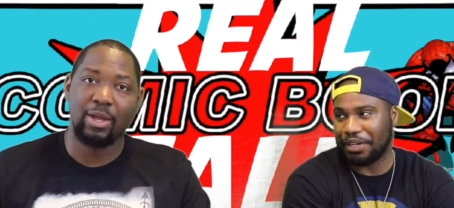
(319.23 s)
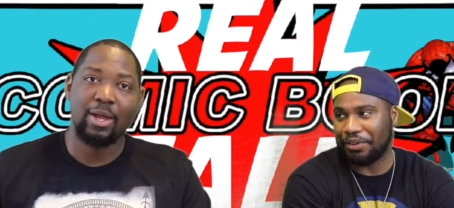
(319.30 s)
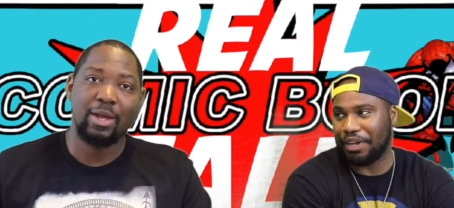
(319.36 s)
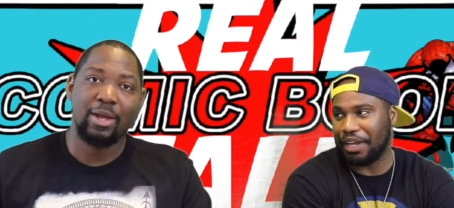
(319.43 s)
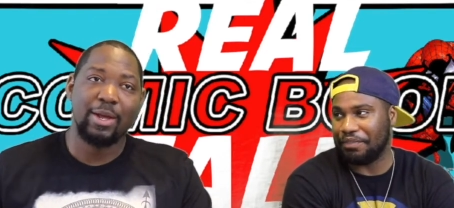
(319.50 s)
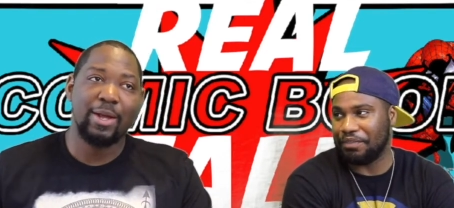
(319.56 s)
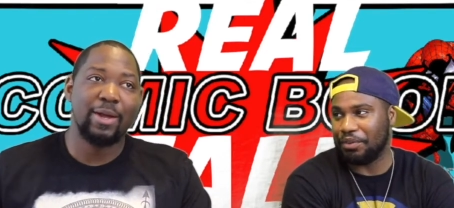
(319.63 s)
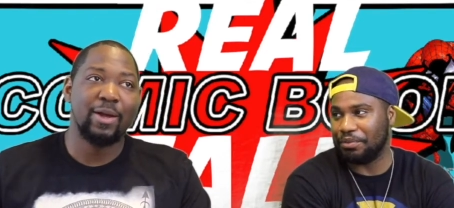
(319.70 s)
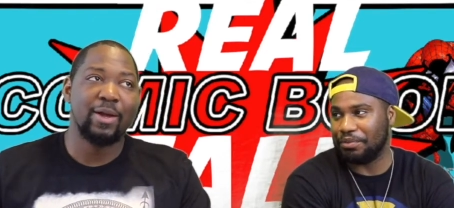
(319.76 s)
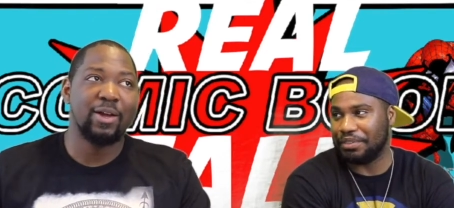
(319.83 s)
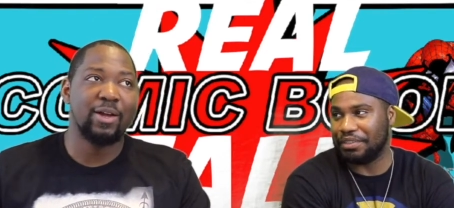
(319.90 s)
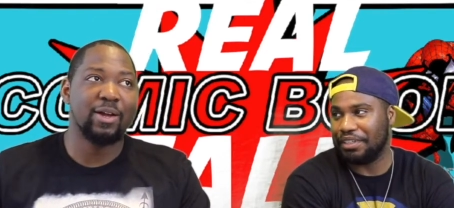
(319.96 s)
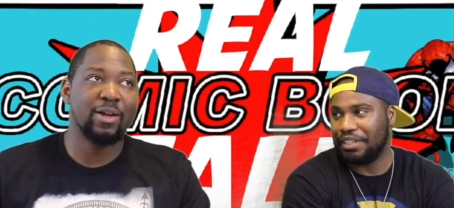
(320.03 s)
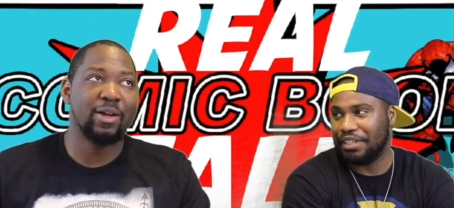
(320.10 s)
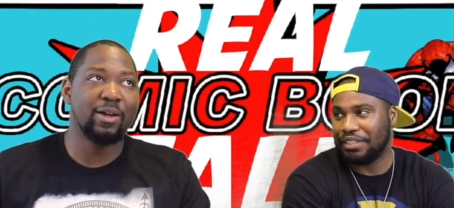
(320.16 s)
Speaker 1: I don't have no
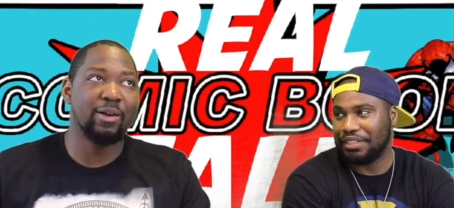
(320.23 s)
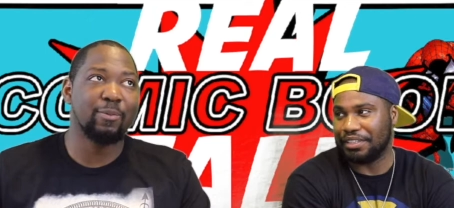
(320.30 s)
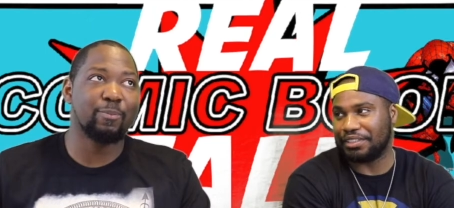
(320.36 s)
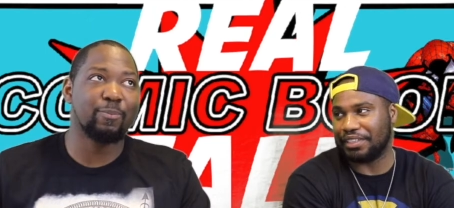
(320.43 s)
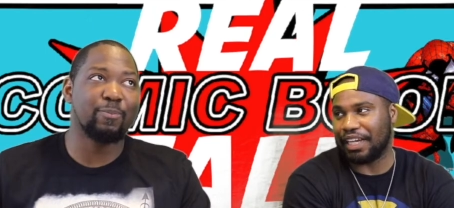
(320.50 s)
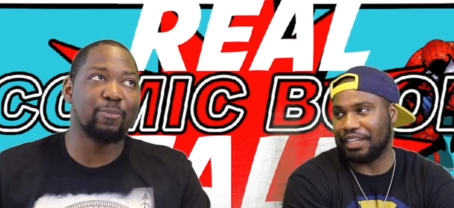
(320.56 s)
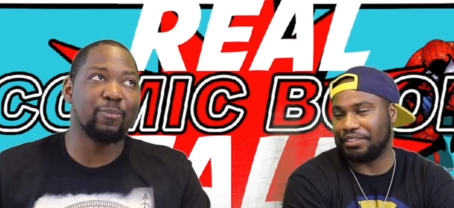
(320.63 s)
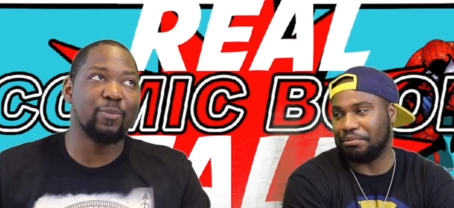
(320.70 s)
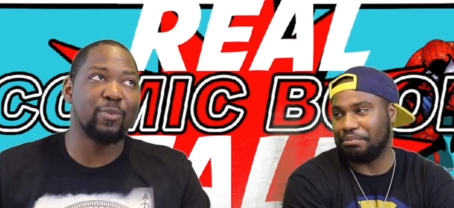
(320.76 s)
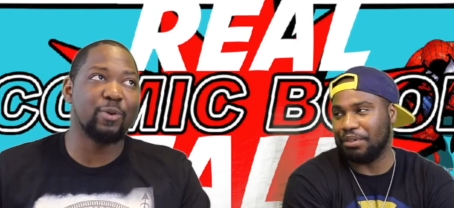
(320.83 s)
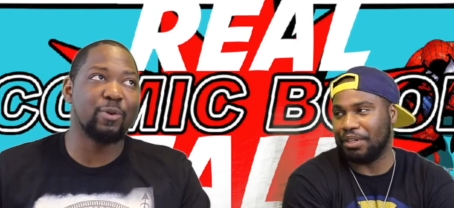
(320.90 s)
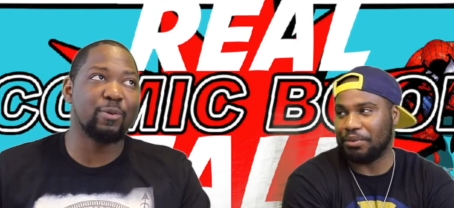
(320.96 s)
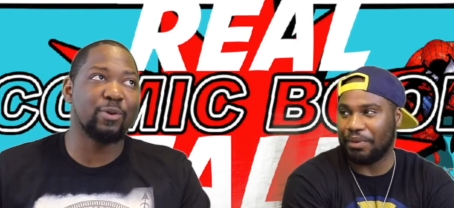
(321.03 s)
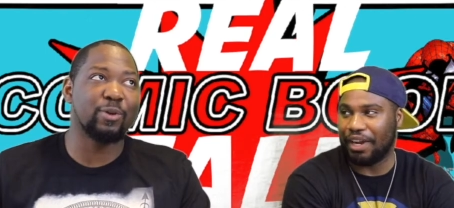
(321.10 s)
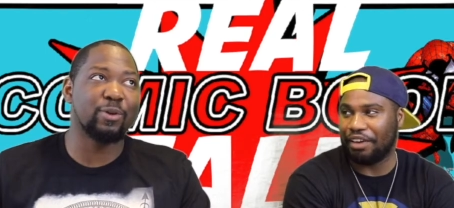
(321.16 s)
decisive
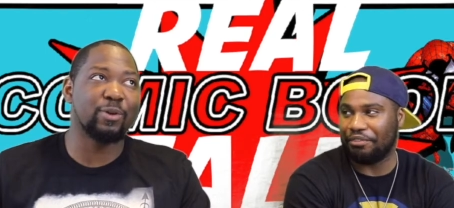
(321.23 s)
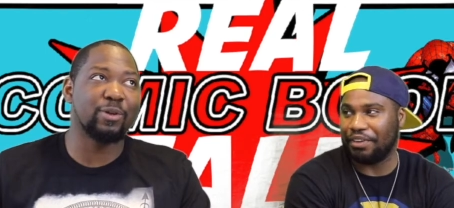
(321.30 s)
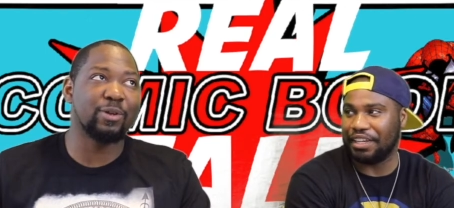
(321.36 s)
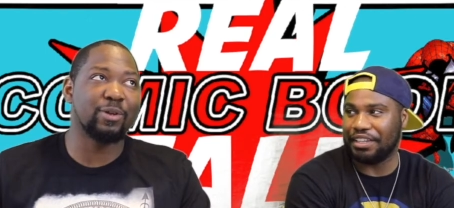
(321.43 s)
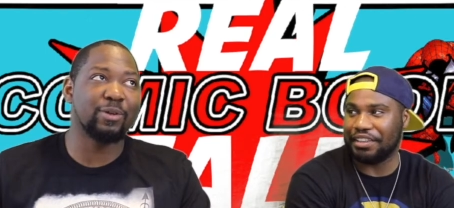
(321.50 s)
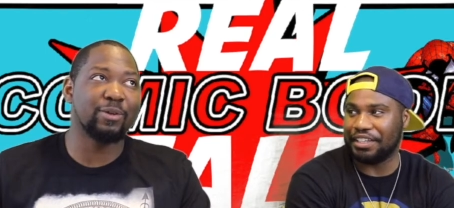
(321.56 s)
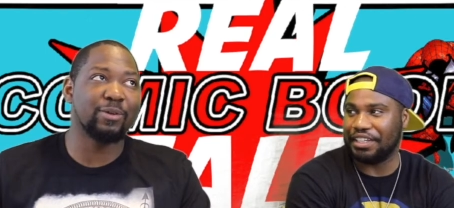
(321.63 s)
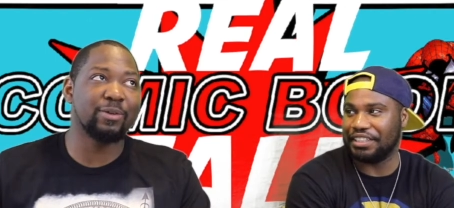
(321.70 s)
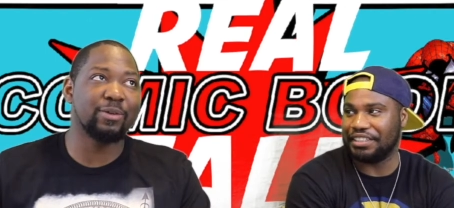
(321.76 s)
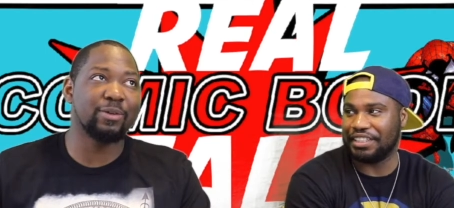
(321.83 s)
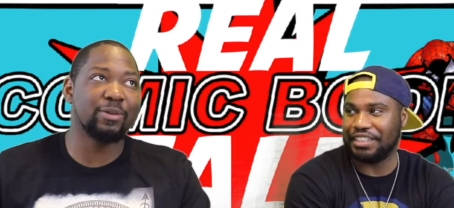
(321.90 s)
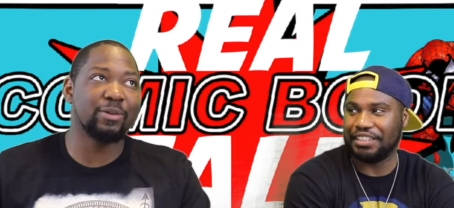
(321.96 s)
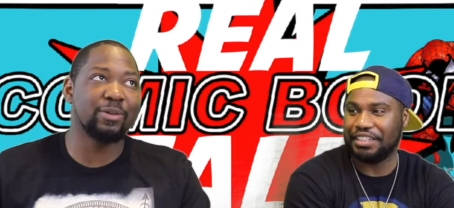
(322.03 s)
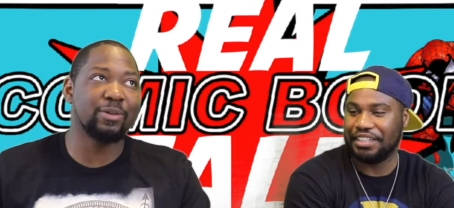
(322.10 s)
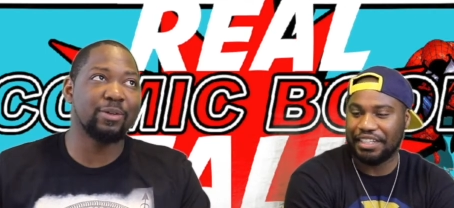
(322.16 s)
book where I read this
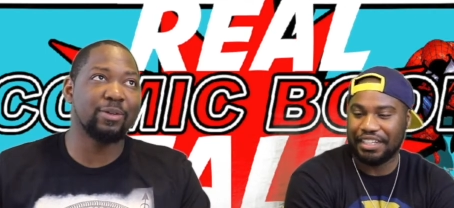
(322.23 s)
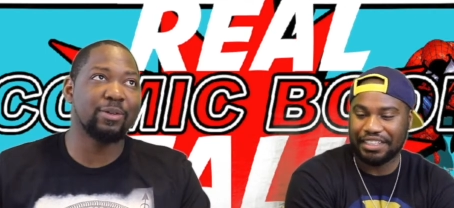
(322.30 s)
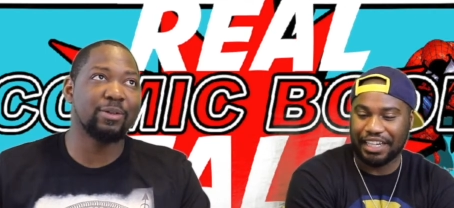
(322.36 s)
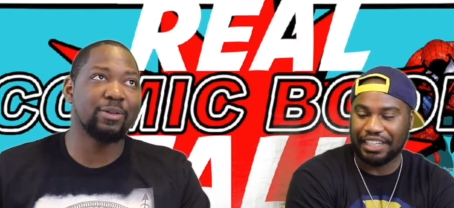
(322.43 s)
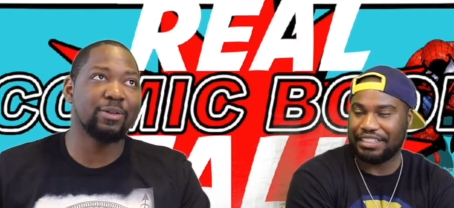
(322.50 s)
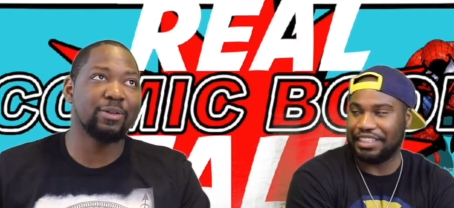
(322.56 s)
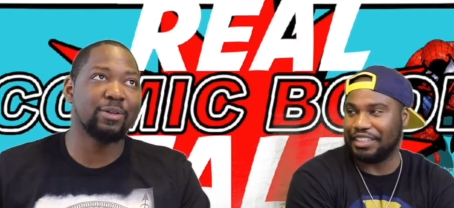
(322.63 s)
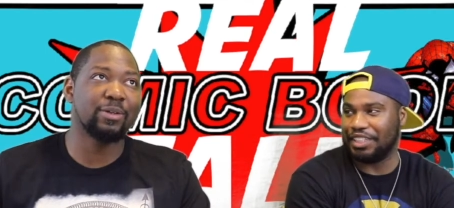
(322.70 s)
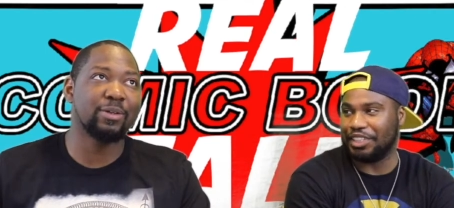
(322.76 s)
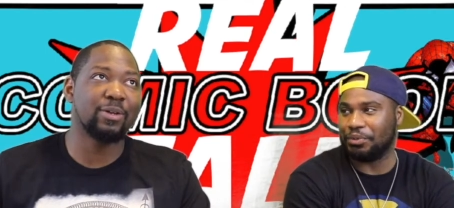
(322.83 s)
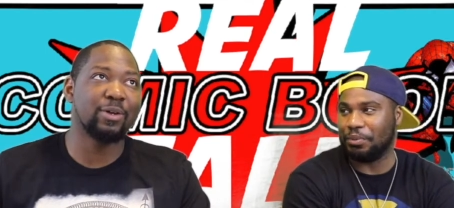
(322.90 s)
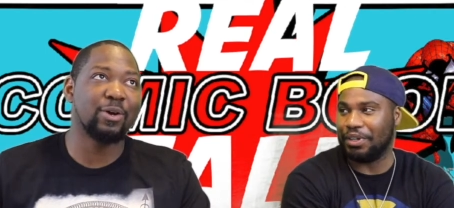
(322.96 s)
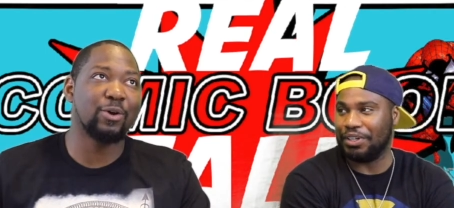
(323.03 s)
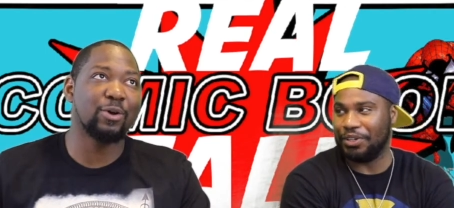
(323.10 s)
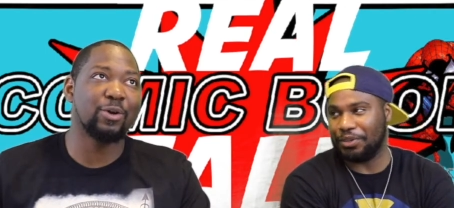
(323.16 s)
and they said this
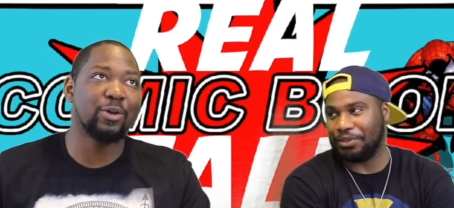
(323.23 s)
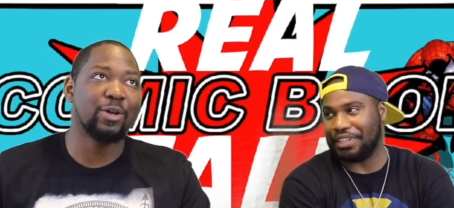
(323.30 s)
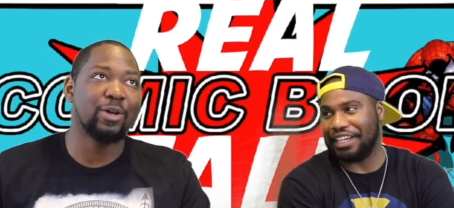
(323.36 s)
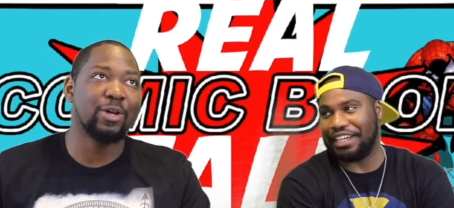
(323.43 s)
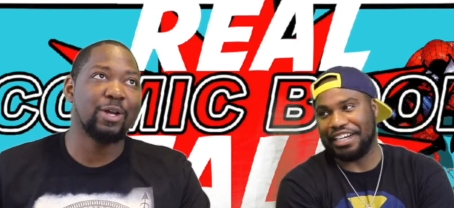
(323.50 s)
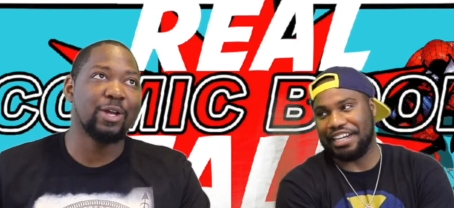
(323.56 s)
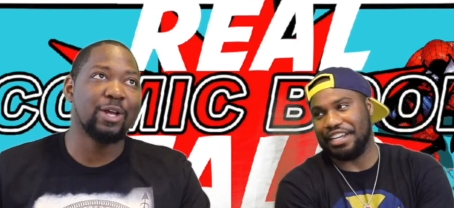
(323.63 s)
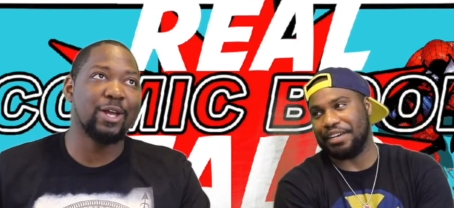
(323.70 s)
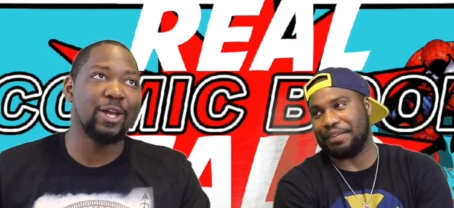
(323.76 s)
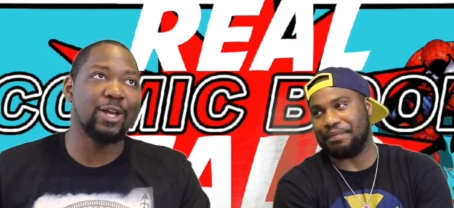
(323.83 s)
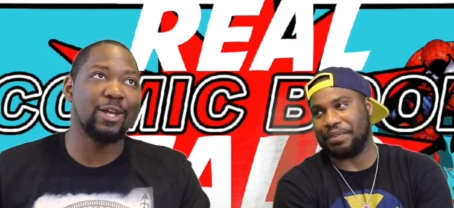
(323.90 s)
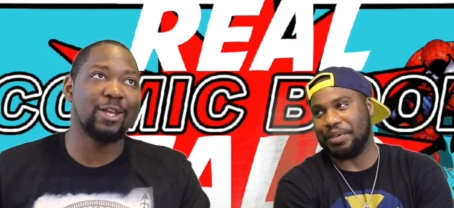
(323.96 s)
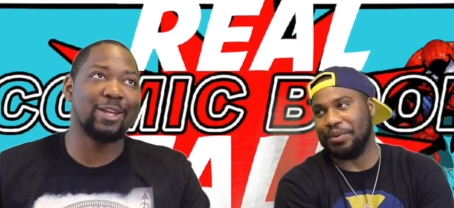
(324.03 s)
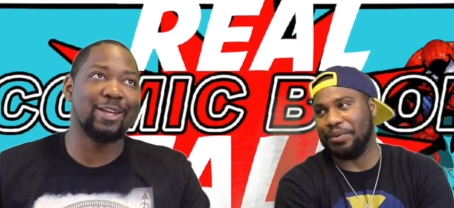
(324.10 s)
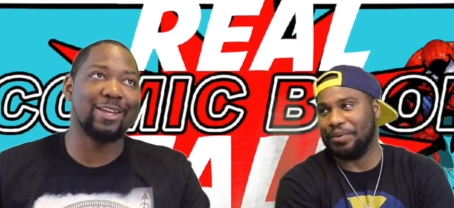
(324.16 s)
one little thing in an
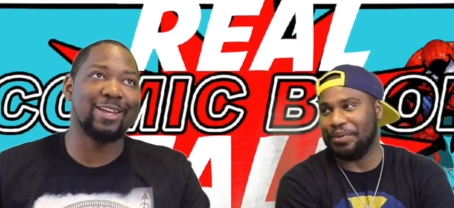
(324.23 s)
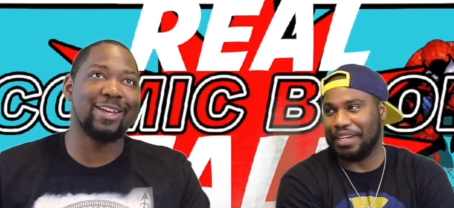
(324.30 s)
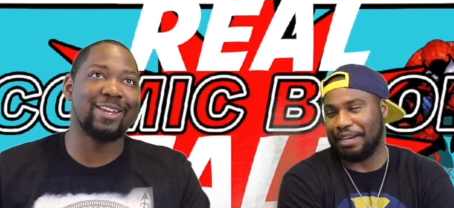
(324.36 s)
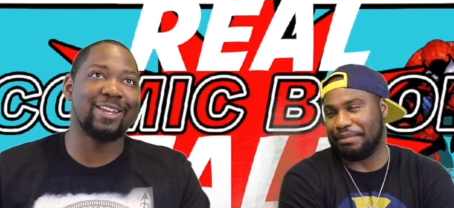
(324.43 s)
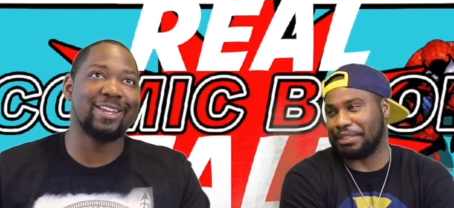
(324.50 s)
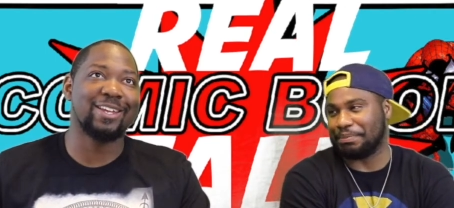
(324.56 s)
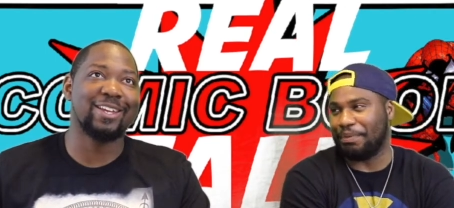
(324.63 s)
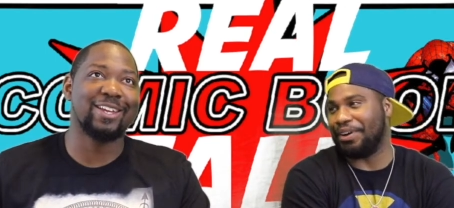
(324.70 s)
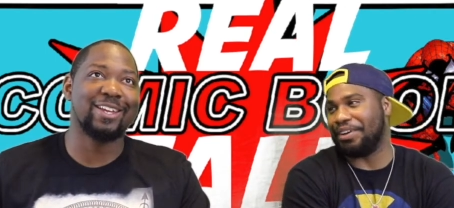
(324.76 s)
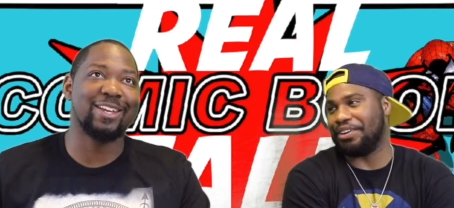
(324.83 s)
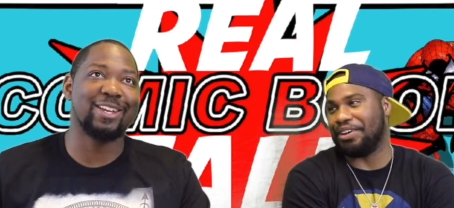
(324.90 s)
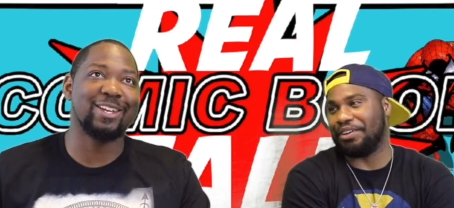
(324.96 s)
interview, and I'm spawning